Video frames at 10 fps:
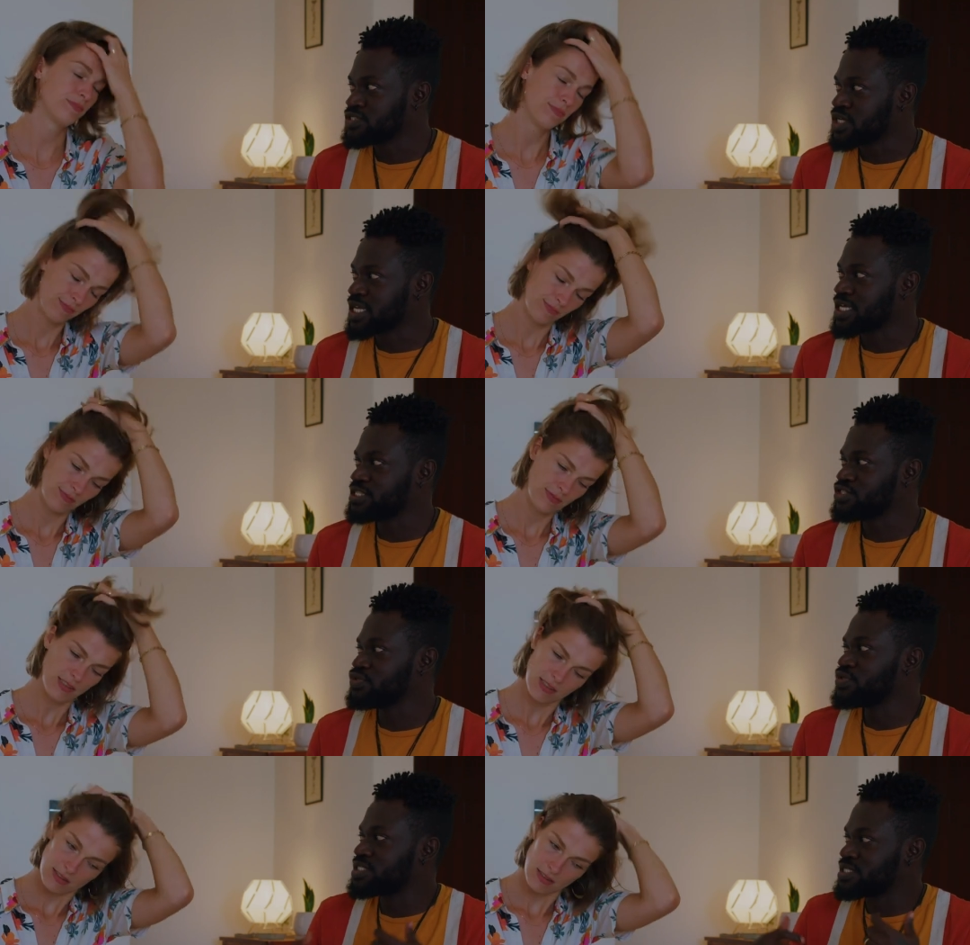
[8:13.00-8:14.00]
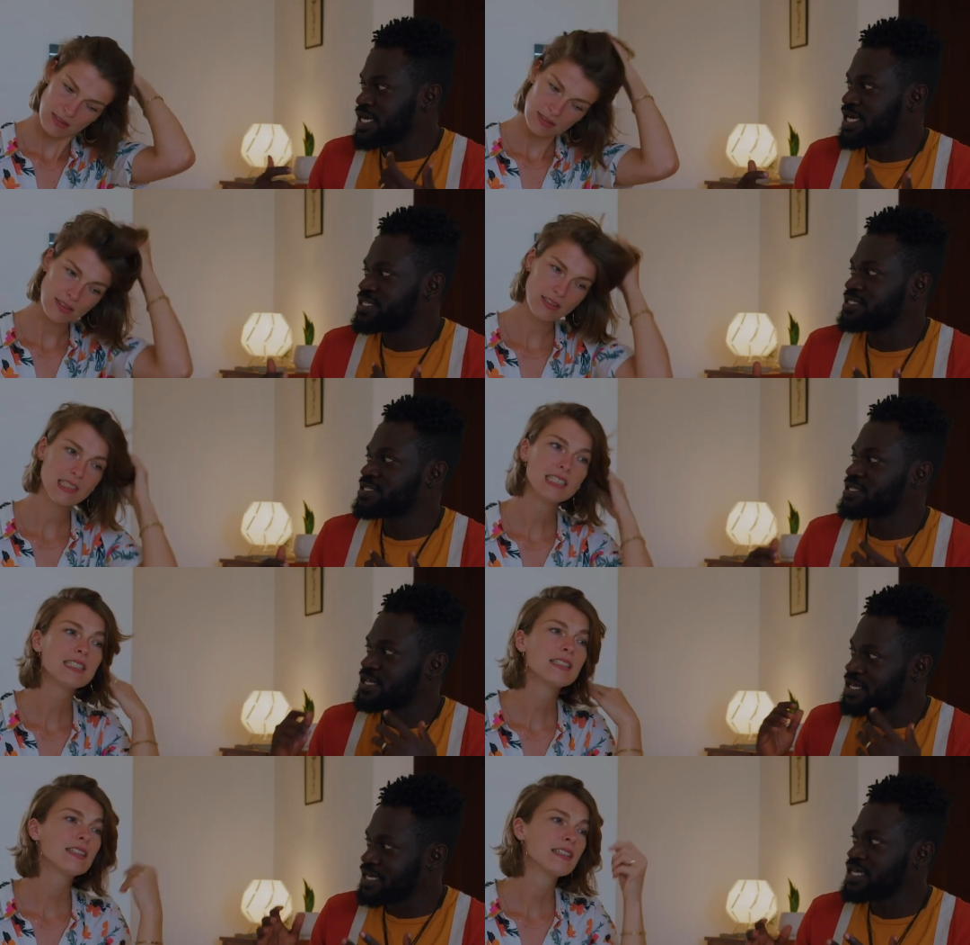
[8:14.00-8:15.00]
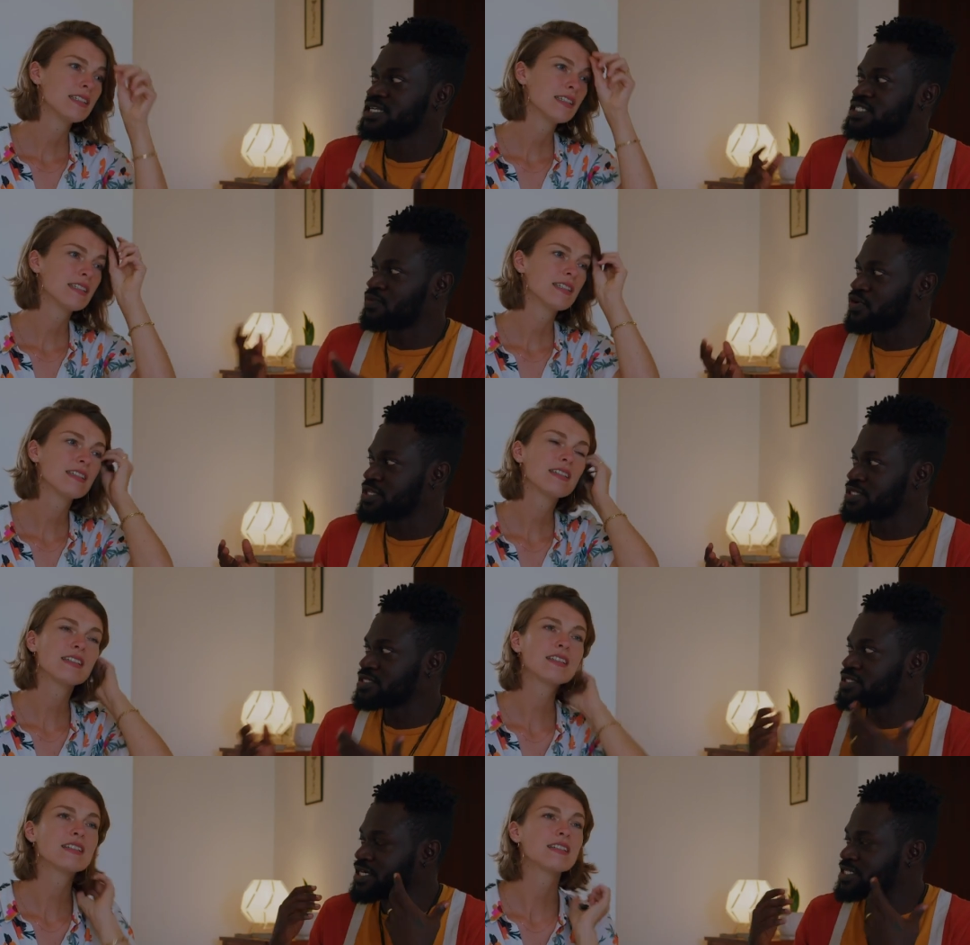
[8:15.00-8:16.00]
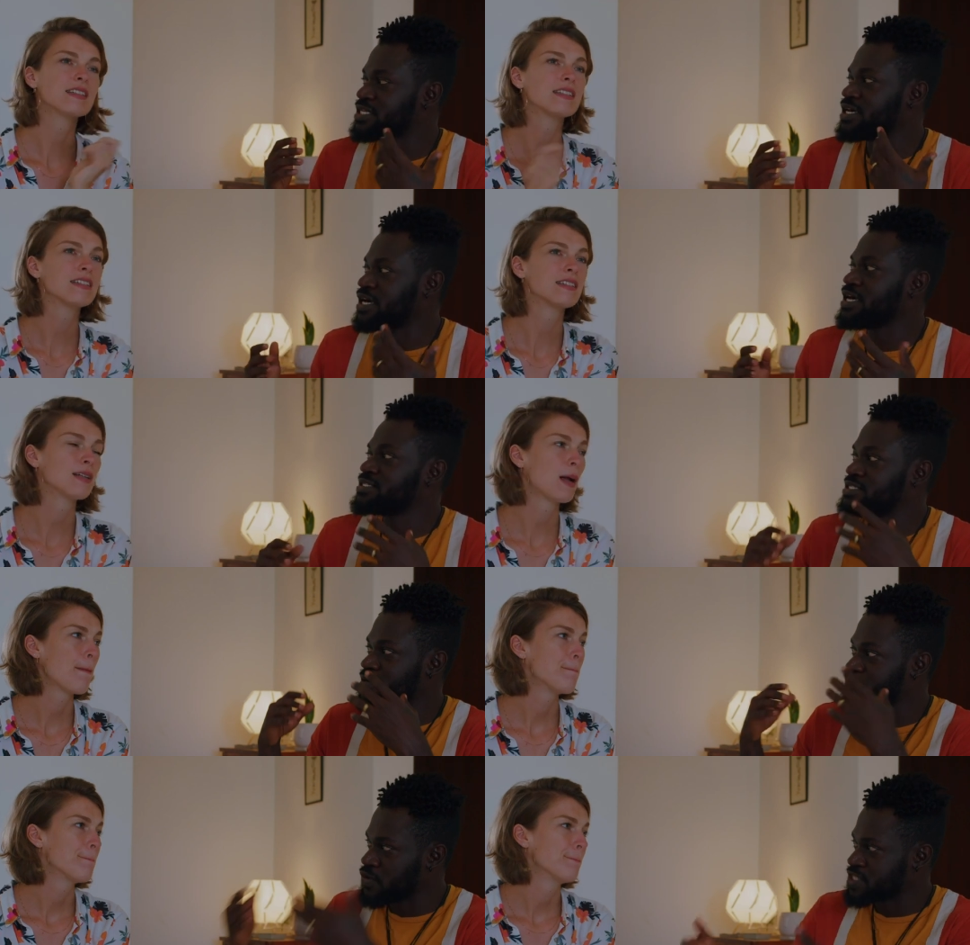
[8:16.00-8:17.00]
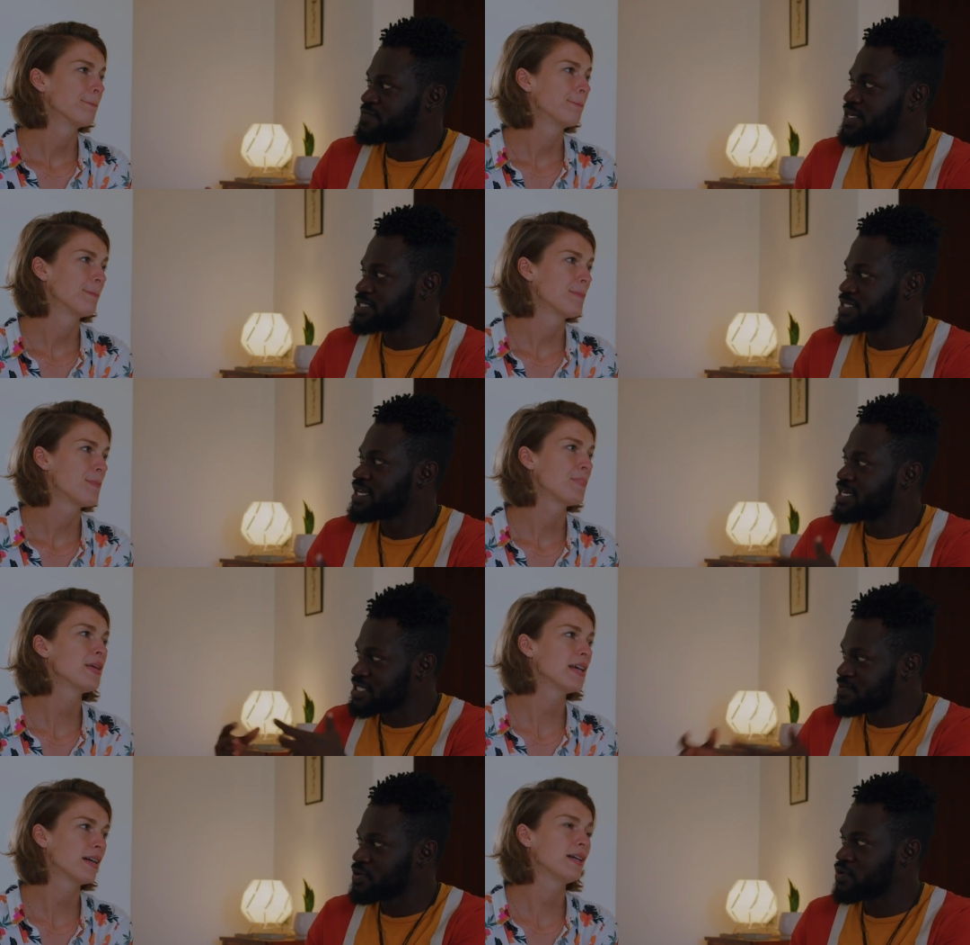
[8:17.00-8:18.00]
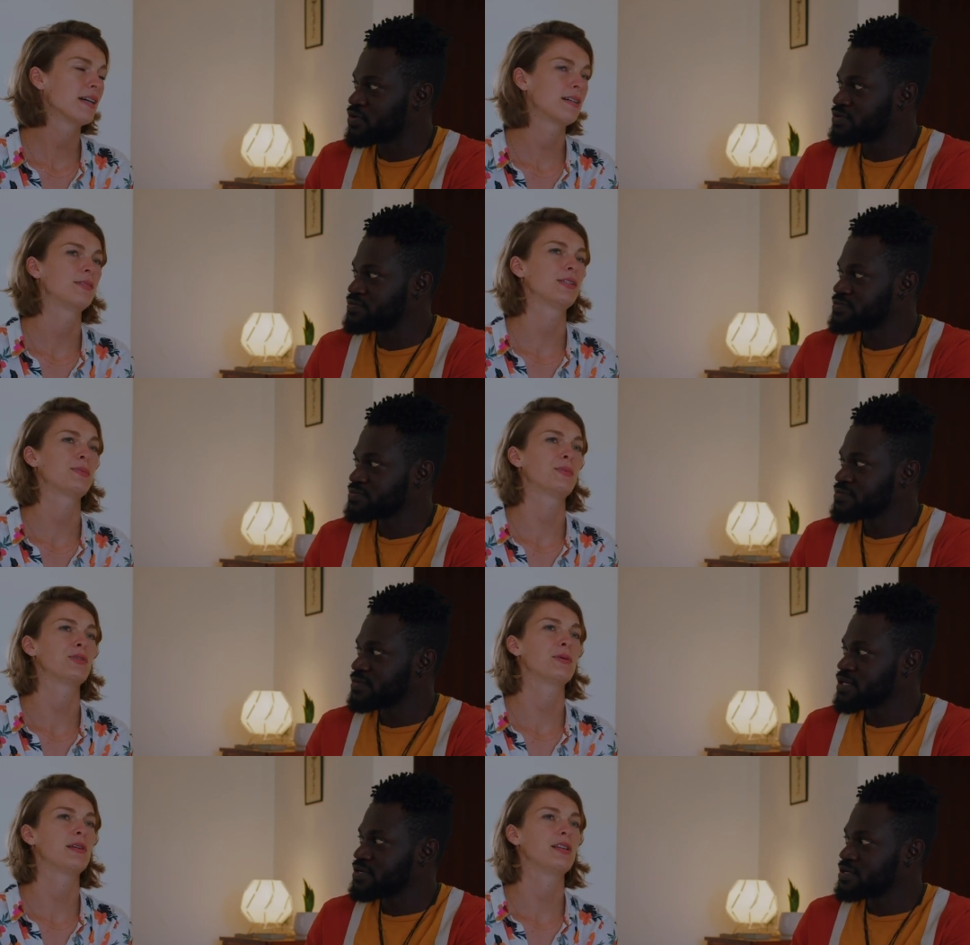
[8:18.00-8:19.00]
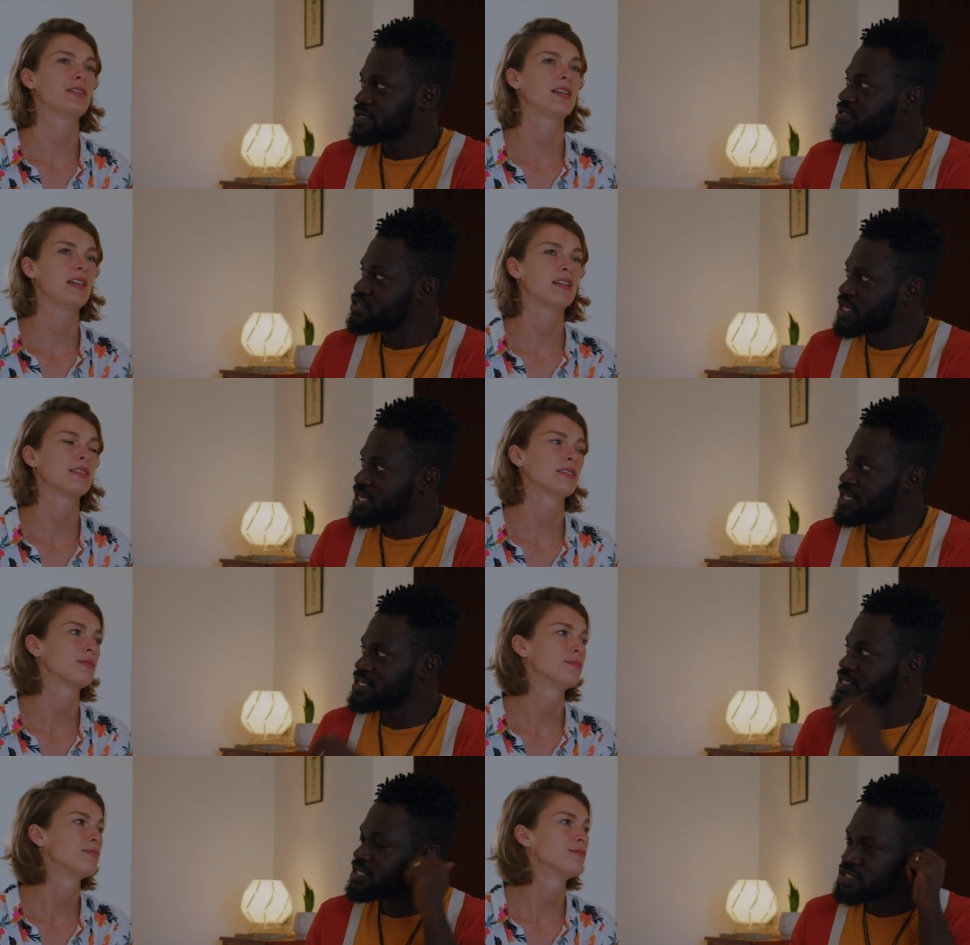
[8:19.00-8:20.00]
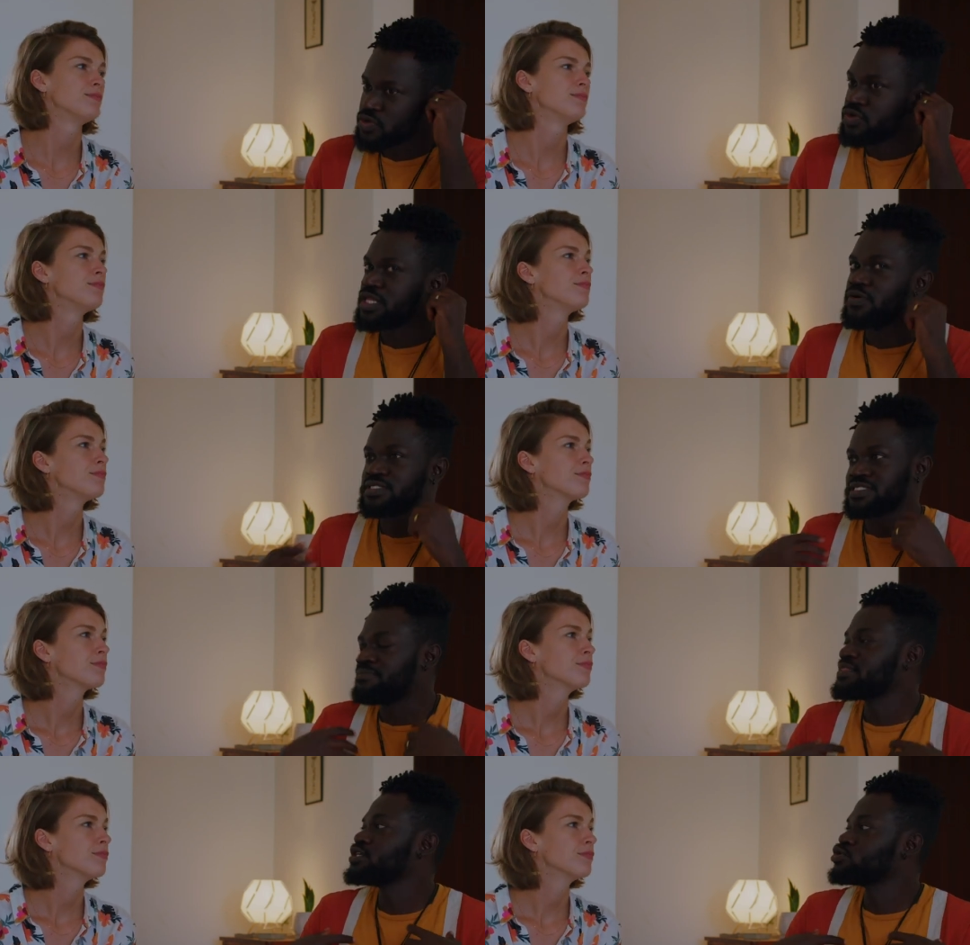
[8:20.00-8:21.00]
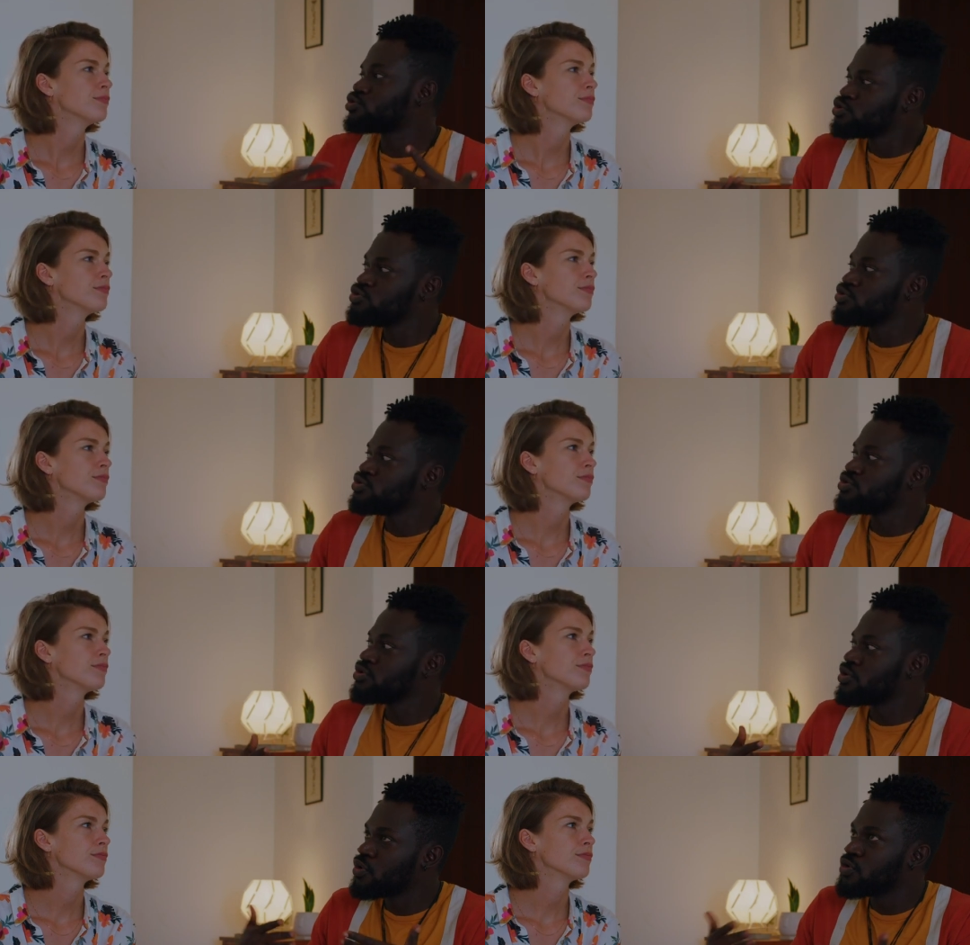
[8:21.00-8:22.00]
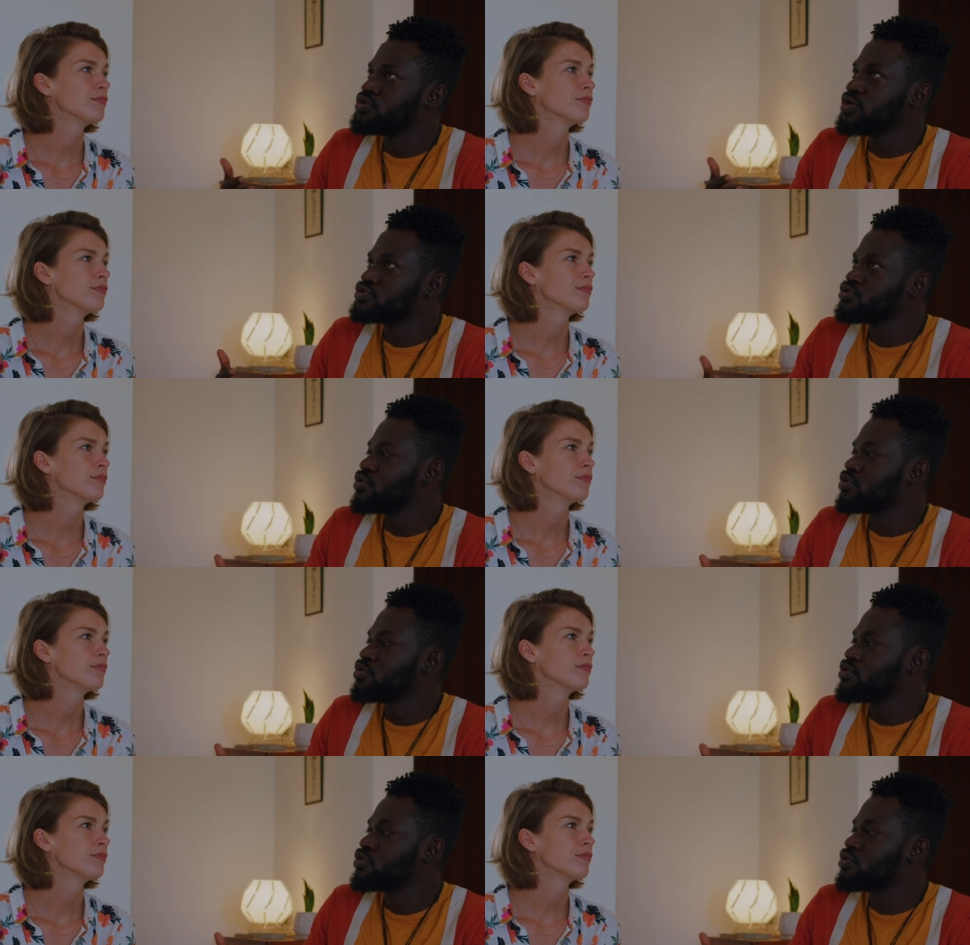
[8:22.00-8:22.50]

Speaker 1: You get it? You said let's explore this. It's a it's a possibility. Let's explore. Yeah, yeah, it's a possibility. You yes. get it? So there was something to hold on